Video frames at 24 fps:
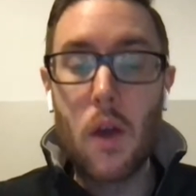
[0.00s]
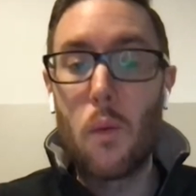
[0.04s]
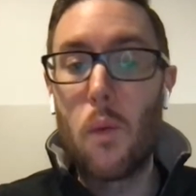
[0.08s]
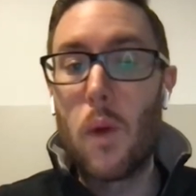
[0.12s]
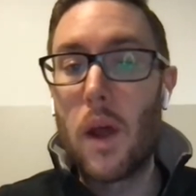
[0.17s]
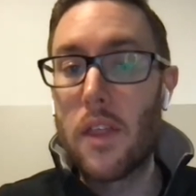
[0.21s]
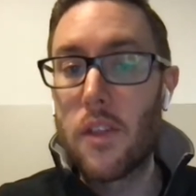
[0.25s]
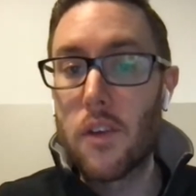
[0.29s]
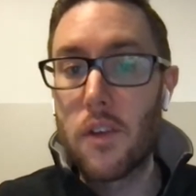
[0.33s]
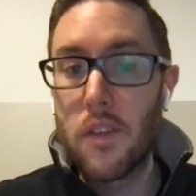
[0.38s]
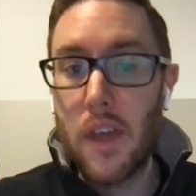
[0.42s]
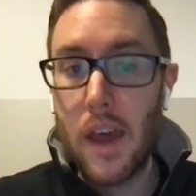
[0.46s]

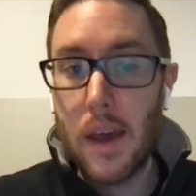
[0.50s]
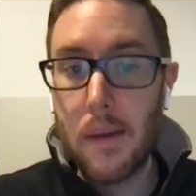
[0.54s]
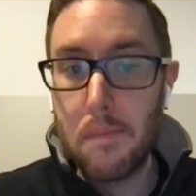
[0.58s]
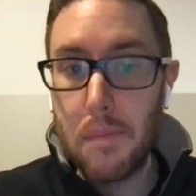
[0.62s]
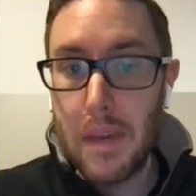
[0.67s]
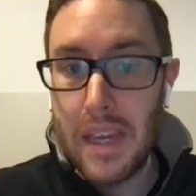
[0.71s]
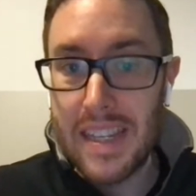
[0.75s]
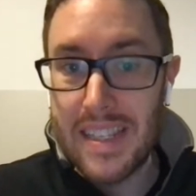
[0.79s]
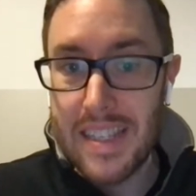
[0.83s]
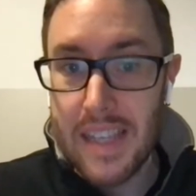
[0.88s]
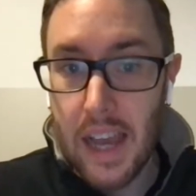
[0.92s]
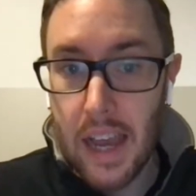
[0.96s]
whether that
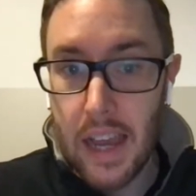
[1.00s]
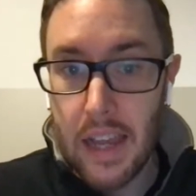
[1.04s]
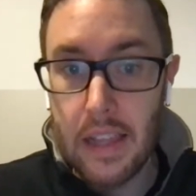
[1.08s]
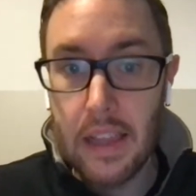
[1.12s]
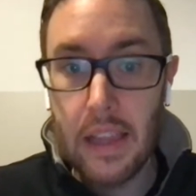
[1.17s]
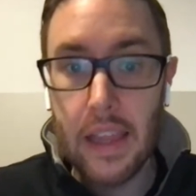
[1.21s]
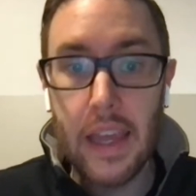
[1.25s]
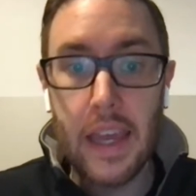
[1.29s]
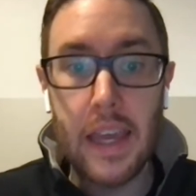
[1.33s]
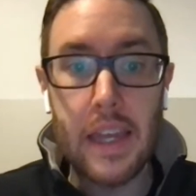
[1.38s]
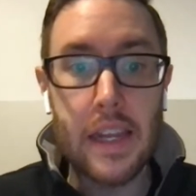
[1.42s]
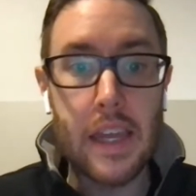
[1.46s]
be
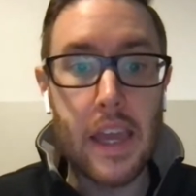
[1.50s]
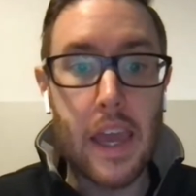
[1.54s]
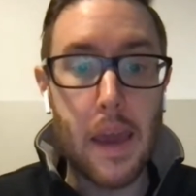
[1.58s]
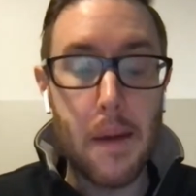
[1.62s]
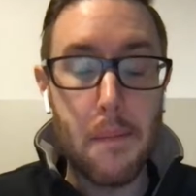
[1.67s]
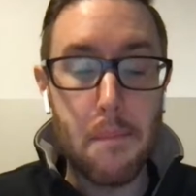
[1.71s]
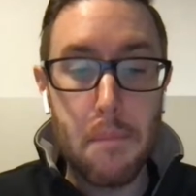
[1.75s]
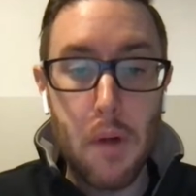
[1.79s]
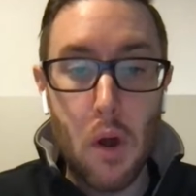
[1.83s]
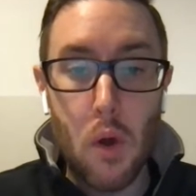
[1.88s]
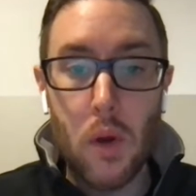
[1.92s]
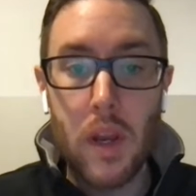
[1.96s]
Thailand,
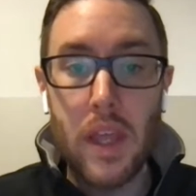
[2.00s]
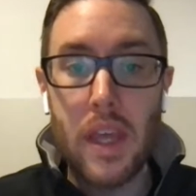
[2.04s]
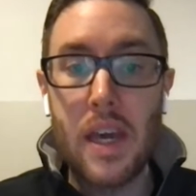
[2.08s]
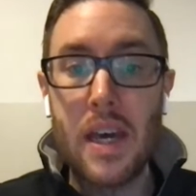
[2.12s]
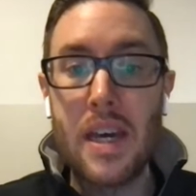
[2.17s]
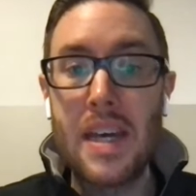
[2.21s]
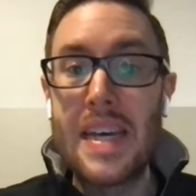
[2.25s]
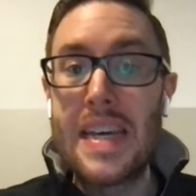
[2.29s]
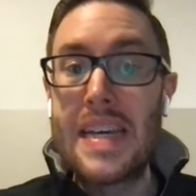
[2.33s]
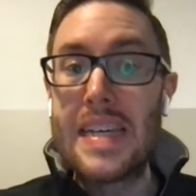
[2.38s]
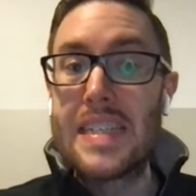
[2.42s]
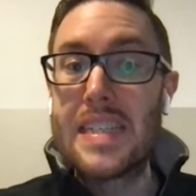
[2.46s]

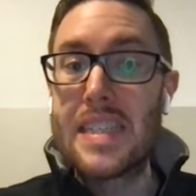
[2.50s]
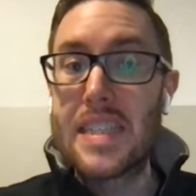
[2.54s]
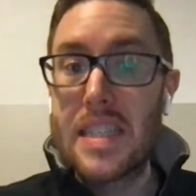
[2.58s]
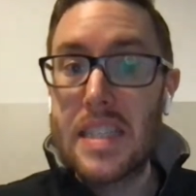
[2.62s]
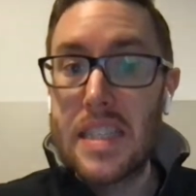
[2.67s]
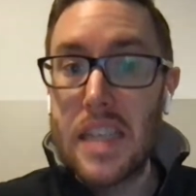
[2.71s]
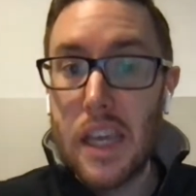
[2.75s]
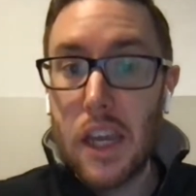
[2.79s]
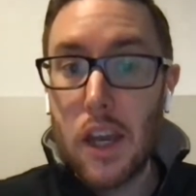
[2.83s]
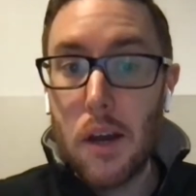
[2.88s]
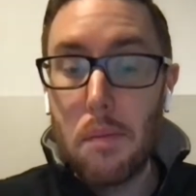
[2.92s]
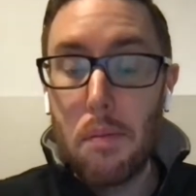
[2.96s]
Cambodia,
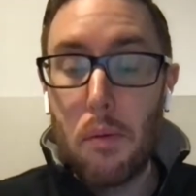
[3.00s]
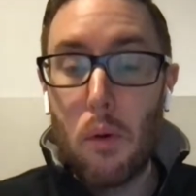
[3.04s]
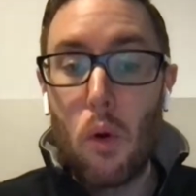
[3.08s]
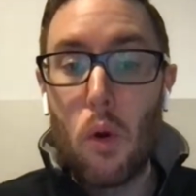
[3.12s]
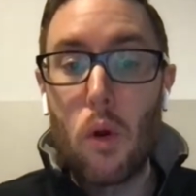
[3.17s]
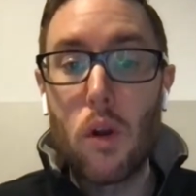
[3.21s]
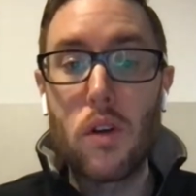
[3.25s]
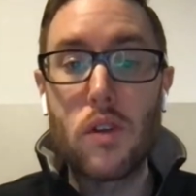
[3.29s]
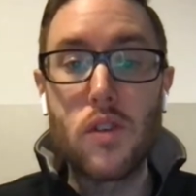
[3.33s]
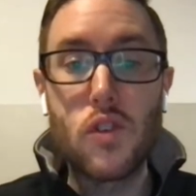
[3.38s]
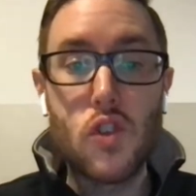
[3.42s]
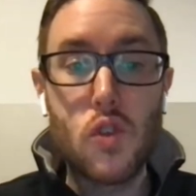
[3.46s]

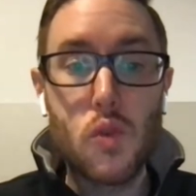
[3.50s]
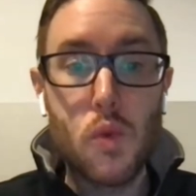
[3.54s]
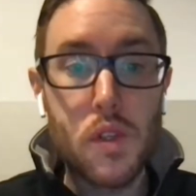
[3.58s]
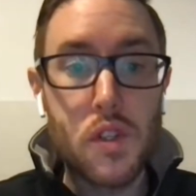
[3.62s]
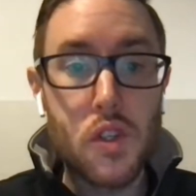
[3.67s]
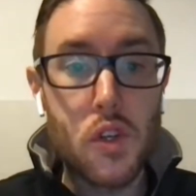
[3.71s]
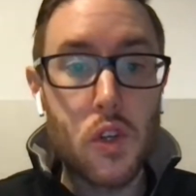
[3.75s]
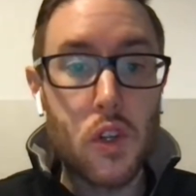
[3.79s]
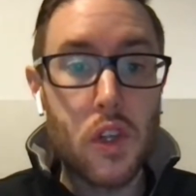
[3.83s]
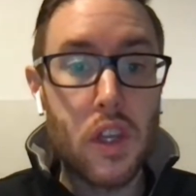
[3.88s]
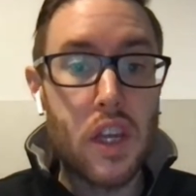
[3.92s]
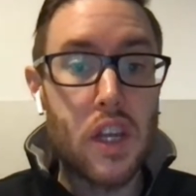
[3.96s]
Singapore,
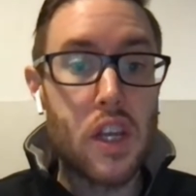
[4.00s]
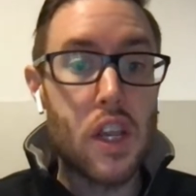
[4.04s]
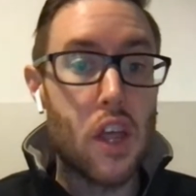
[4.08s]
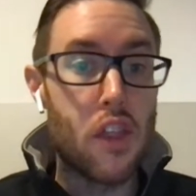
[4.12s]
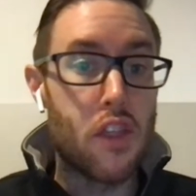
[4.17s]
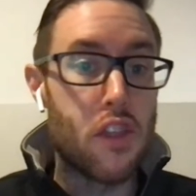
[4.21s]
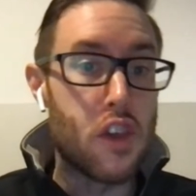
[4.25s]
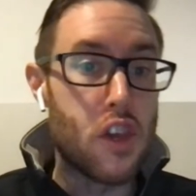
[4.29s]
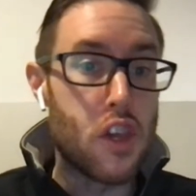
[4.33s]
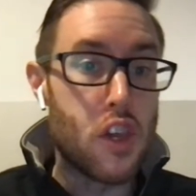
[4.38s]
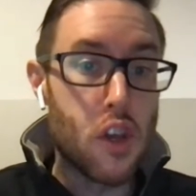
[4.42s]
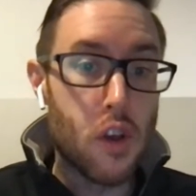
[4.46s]
Switzerland,
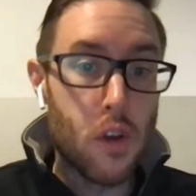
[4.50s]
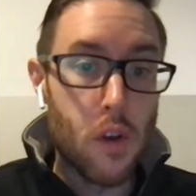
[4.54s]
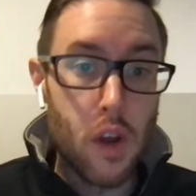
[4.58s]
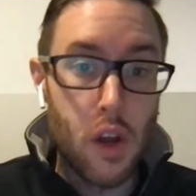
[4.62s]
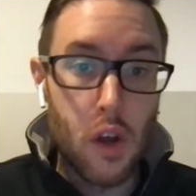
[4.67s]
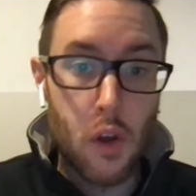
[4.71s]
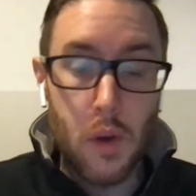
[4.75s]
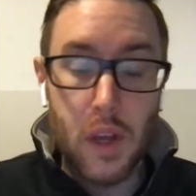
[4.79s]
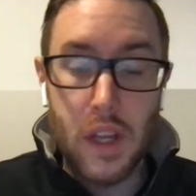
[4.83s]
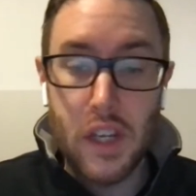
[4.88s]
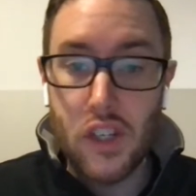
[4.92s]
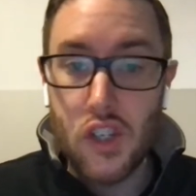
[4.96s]
the
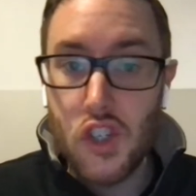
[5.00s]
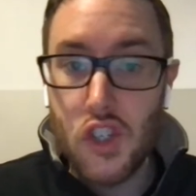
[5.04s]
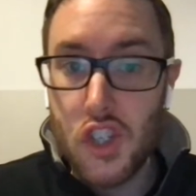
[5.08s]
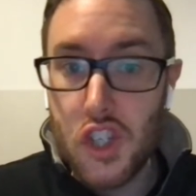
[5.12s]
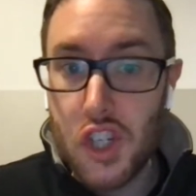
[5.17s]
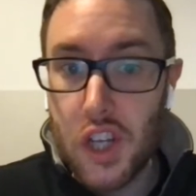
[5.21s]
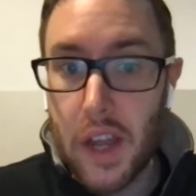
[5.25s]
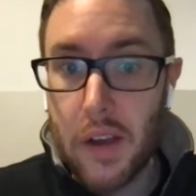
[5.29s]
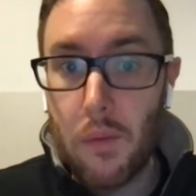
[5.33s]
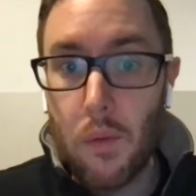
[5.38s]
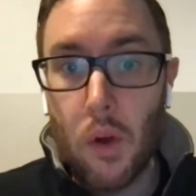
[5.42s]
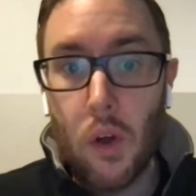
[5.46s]
euro in
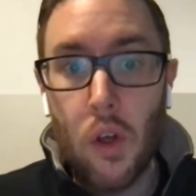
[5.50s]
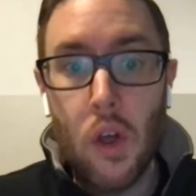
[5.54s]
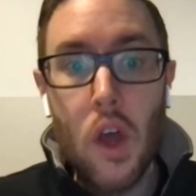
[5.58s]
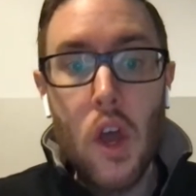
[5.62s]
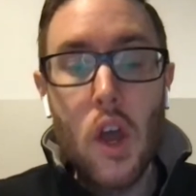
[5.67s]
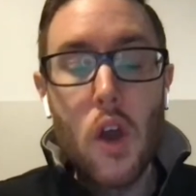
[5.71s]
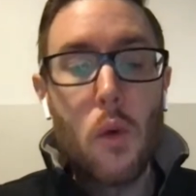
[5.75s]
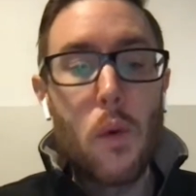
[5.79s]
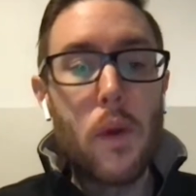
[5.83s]
general.